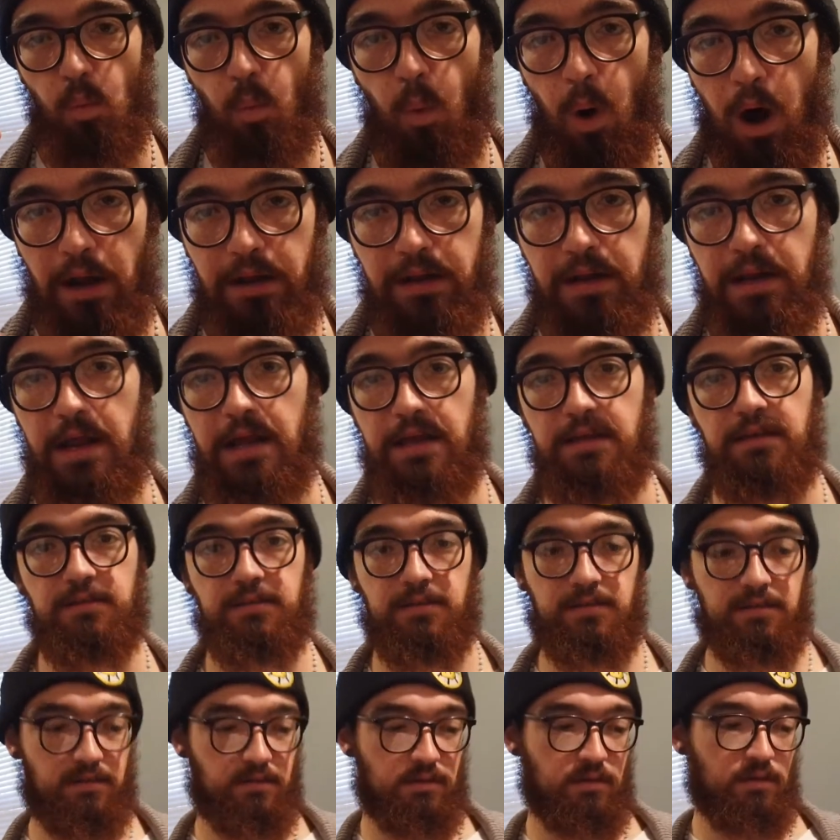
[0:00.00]

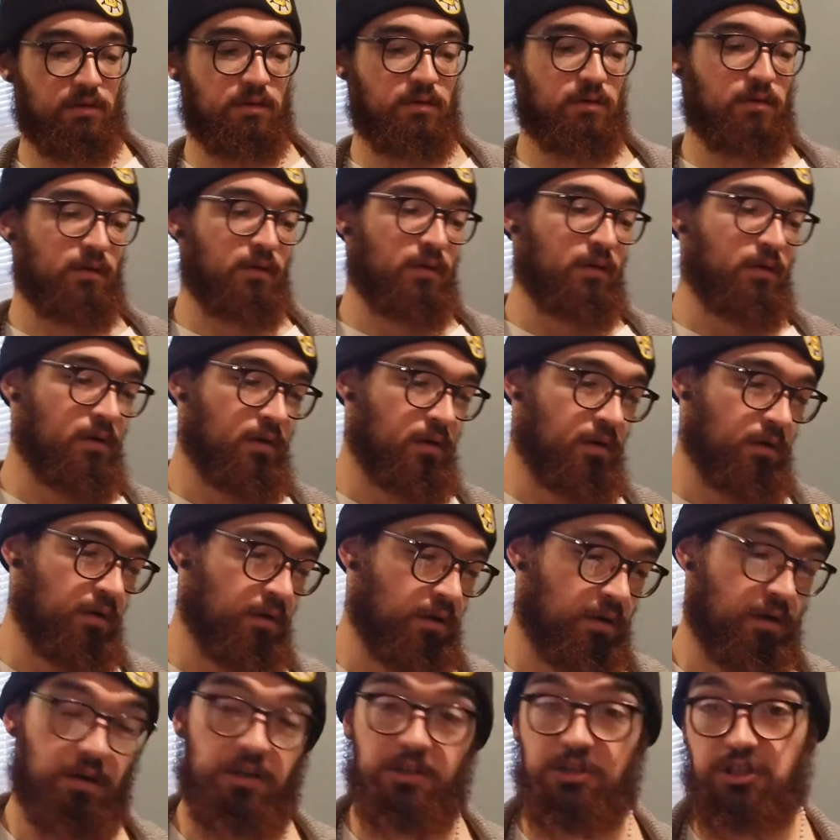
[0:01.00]
oneness.
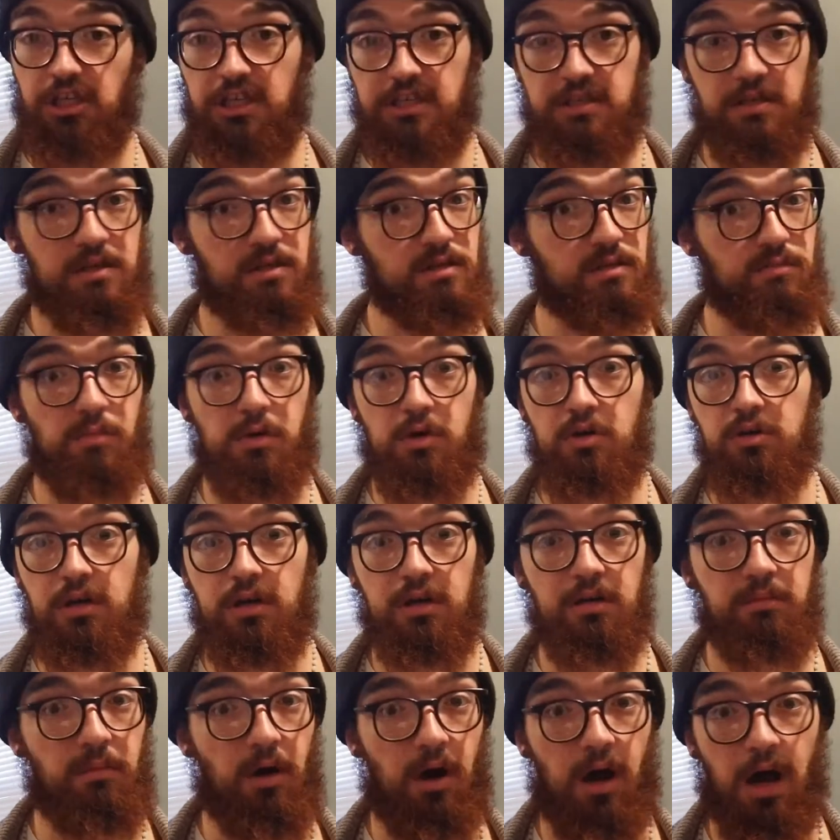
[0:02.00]
Jesus,
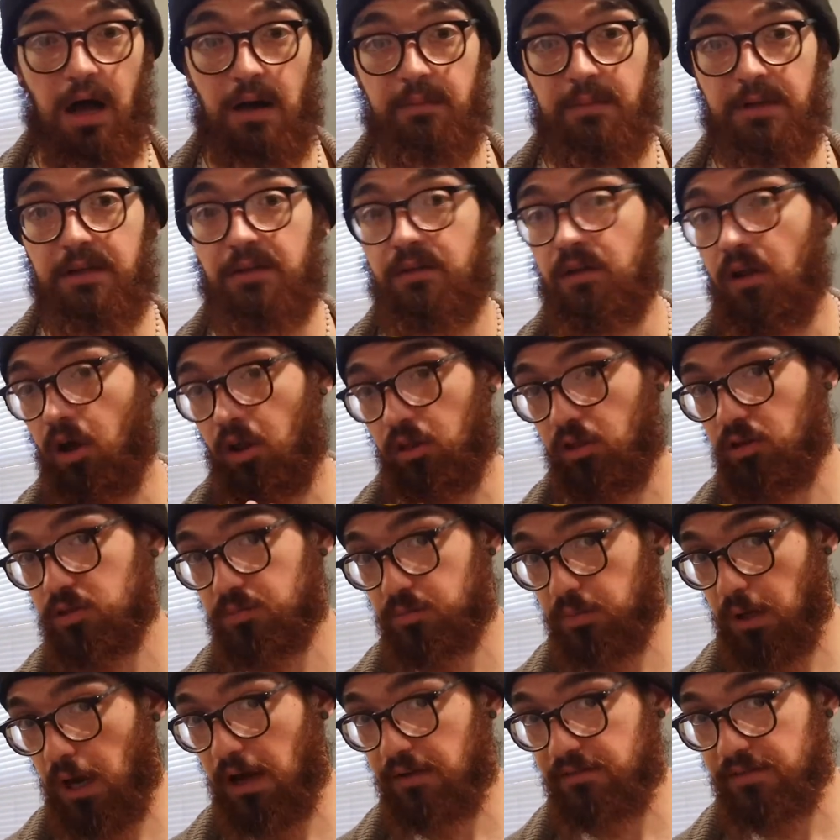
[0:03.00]
Buddha, Muhammad, all
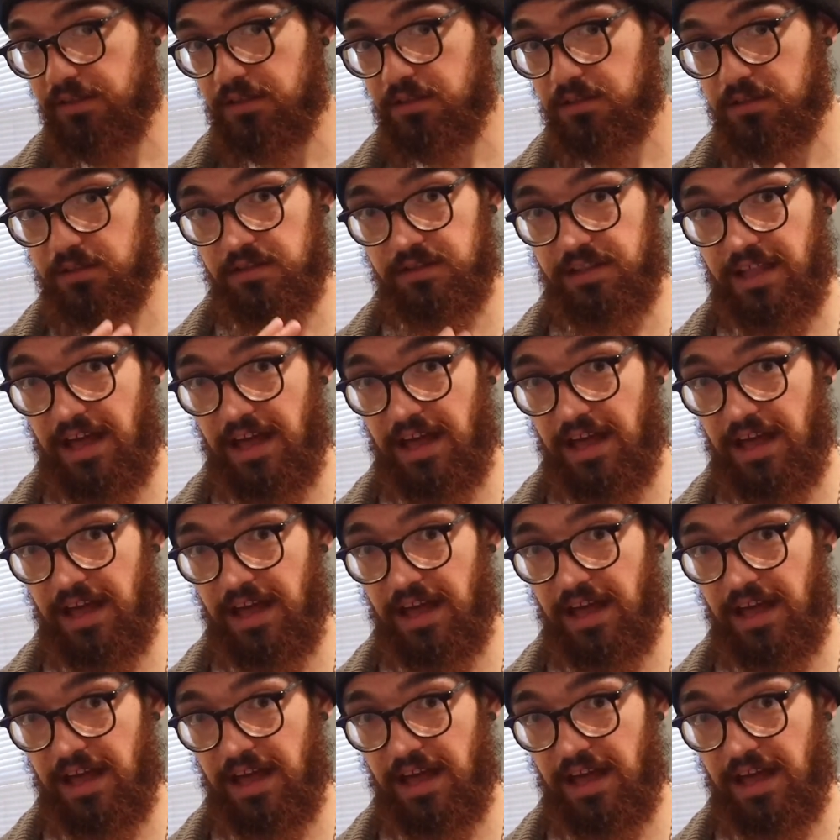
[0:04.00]
those prophets,